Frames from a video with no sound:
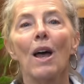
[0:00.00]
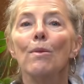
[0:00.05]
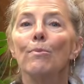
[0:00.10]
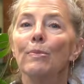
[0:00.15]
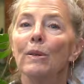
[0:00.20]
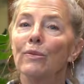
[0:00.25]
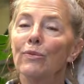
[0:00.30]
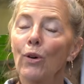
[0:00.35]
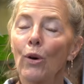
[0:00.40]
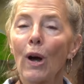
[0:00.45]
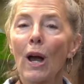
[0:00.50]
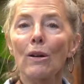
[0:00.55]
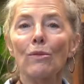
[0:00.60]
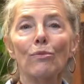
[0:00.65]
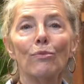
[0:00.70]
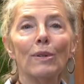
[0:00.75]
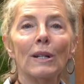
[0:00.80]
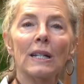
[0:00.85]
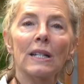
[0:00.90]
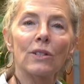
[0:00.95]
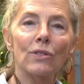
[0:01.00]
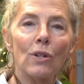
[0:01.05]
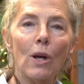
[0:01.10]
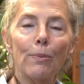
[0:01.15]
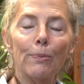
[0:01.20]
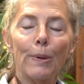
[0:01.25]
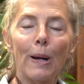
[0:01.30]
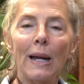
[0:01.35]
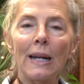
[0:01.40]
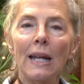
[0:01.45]
Before I really
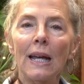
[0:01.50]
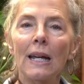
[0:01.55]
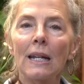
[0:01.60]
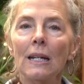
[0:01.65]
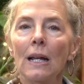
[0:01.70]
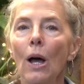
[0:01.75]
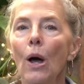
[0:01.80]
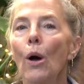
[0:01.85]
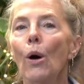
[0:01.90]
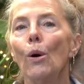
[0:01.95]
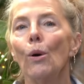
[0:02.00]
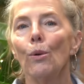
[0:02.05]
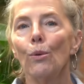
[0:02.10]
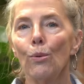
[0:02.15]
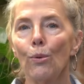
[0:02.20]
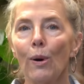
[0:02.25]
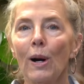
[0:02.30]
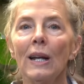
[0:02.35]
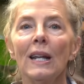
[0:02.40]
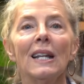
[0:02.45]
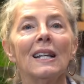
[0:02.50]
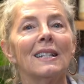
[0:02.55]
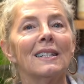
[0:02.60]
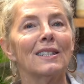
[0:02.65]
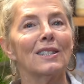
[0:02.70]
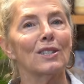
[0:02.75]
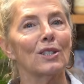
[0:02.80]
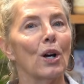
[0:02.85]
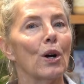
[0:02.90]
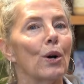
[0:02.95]
jump right in, what is
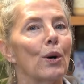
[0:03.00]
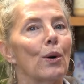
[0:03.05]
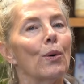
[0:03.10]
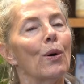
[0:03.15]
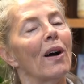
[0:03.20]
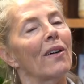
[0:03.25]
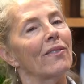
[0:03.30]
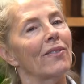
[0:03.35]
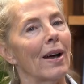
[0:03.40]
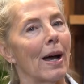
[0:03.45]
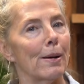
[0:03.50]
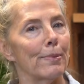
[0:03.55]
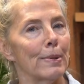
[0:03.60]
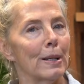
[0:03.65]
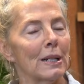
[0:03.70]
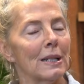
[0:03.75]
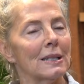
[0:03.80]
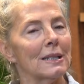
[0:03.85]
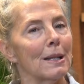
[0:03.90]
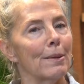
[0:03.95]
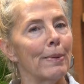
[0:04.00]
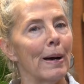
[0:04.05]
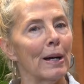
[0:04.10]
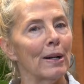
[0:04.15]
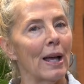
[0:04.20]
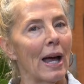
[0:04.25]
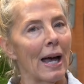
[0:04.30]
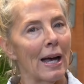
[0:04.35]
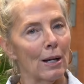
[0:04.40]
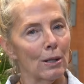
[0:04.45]
so fabulous about a
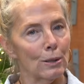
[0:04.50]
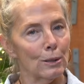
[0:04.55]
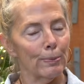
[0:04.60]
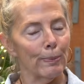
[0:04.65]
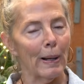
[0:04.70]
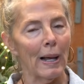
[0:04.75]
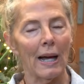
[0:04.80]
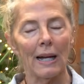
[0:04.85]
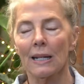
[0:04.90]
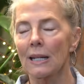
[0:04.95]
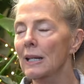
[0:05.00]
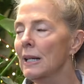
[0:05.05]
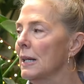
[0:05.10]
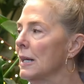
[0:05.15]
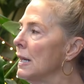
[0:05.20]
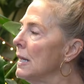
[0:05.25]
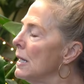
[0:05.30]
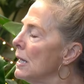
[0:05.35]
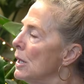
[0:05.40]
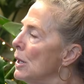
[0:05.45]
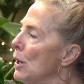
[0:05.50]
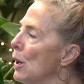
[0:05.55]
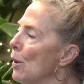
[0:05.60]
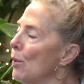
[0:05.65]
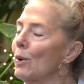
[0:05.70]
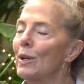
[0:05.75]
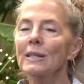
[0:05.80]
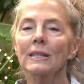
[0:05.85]
houseplant? Well,